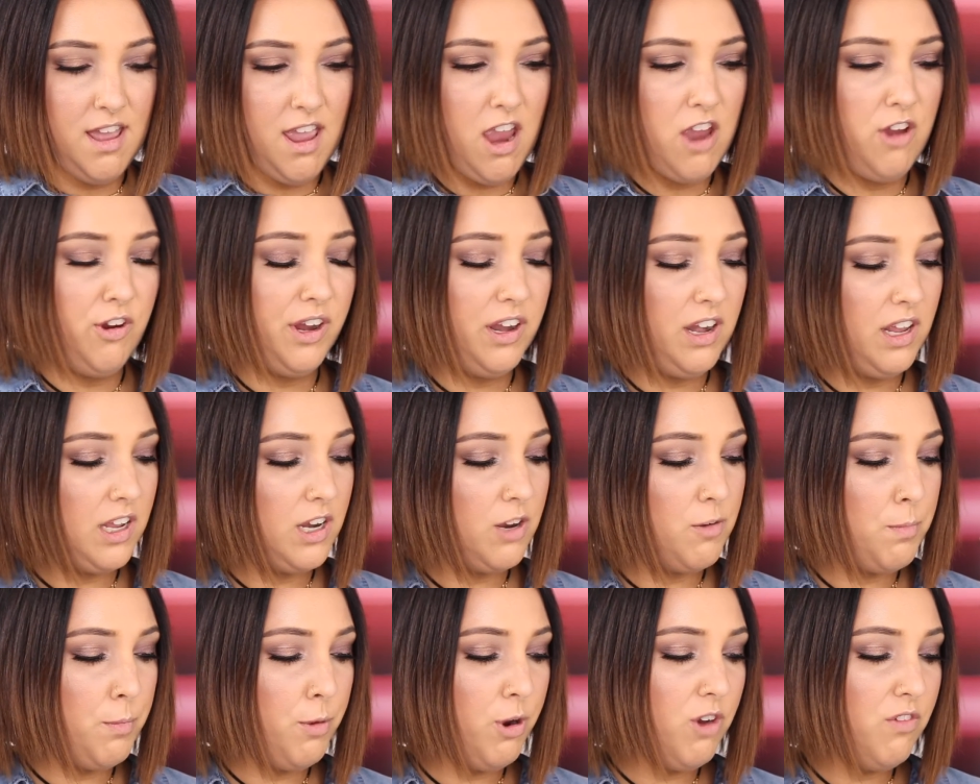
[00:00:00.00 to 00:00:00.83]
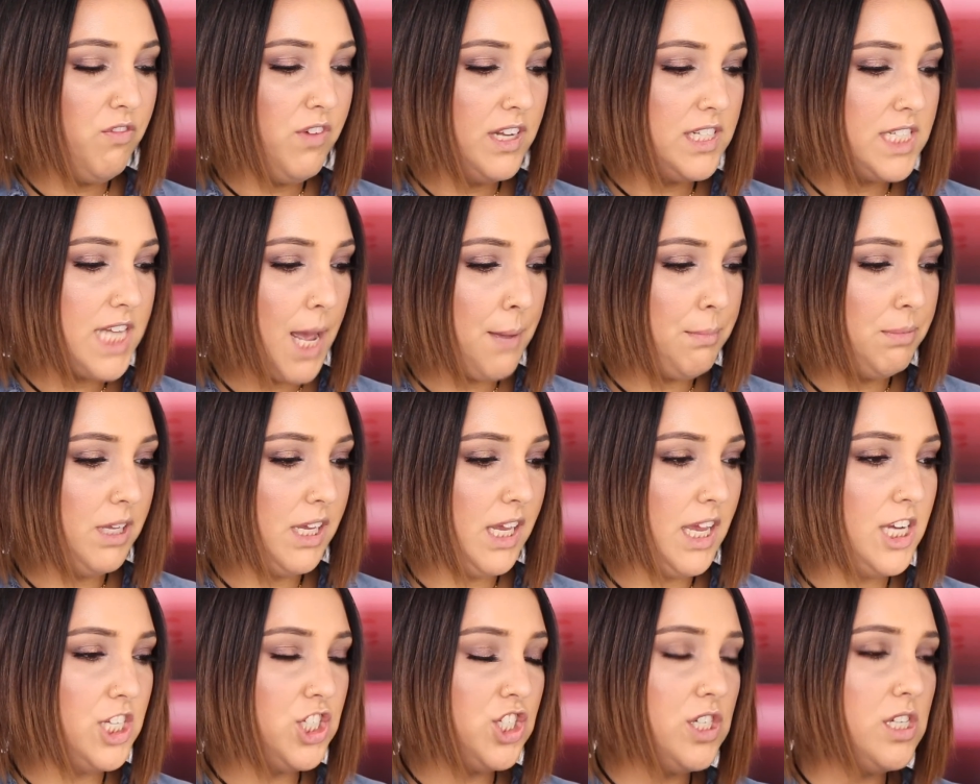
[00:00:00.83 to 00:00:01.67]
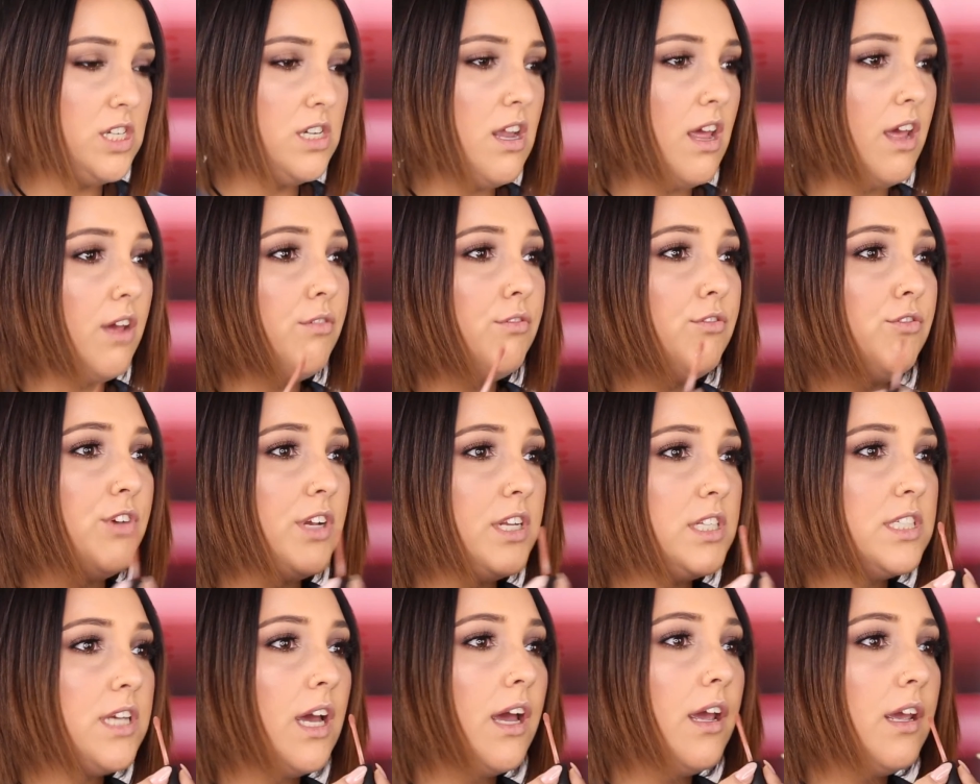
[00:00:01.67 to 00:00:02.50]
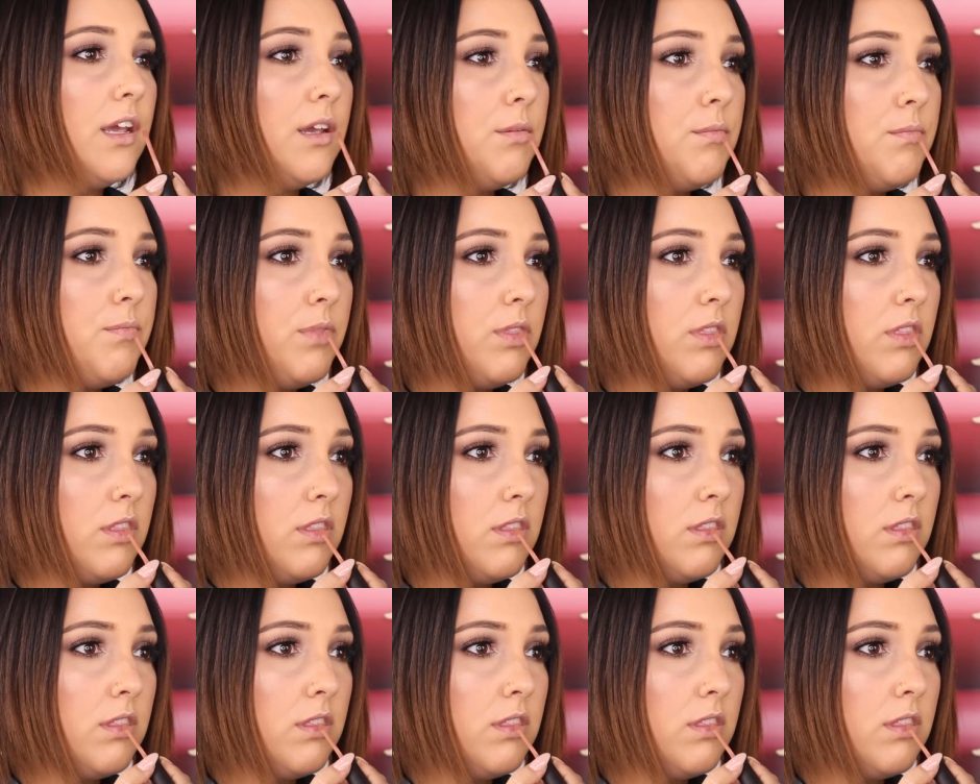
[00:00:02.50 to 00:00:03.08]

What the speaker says: You're going to get a perfect application every time.